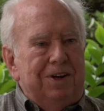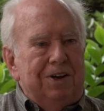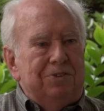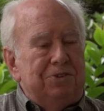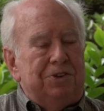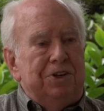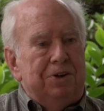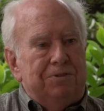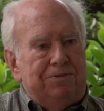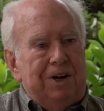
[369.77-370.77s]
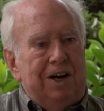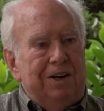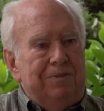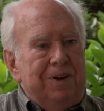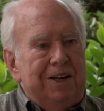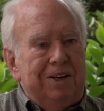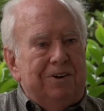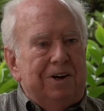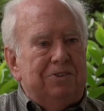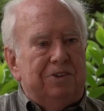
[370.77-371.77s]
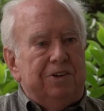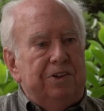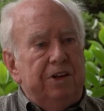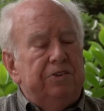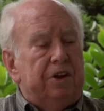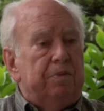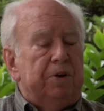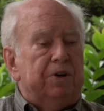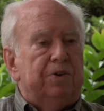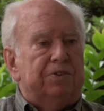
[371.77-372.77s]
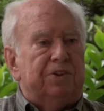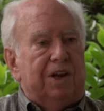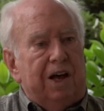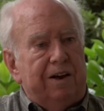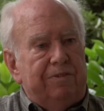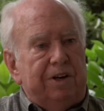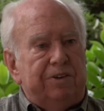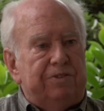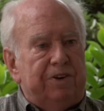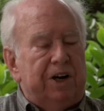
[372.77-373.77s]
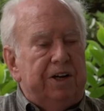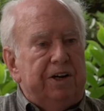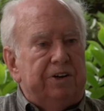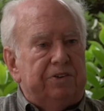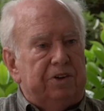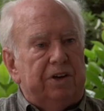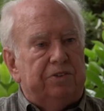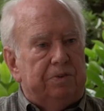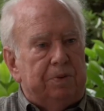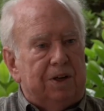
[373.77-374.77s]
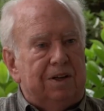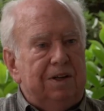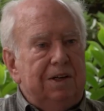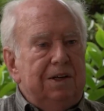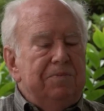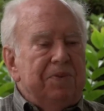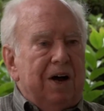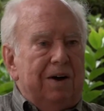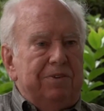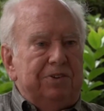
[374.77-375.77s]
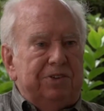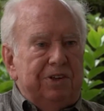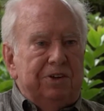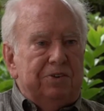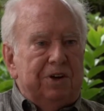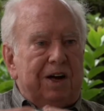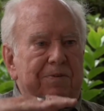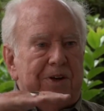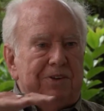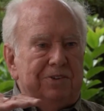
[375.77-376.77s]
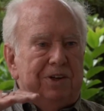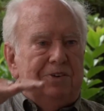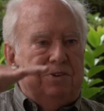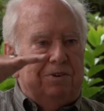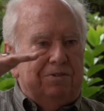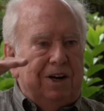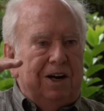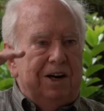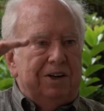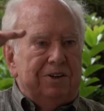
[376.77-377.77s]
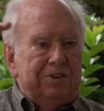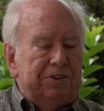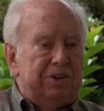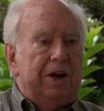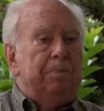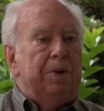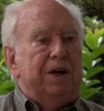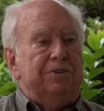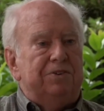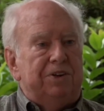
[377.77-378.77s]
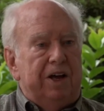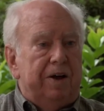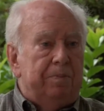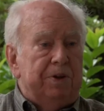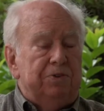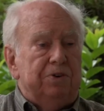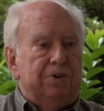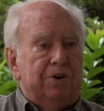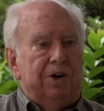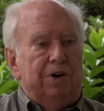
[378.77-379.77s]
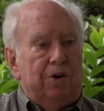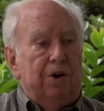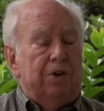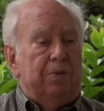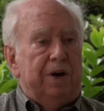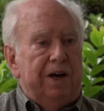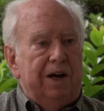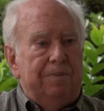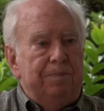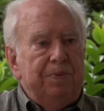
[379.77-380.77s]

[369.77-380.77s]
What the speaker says: still find many interesting things there, but of course a lot of it is very inaccessible. Obviously in the tropics things are varying step by step as you go all the way up.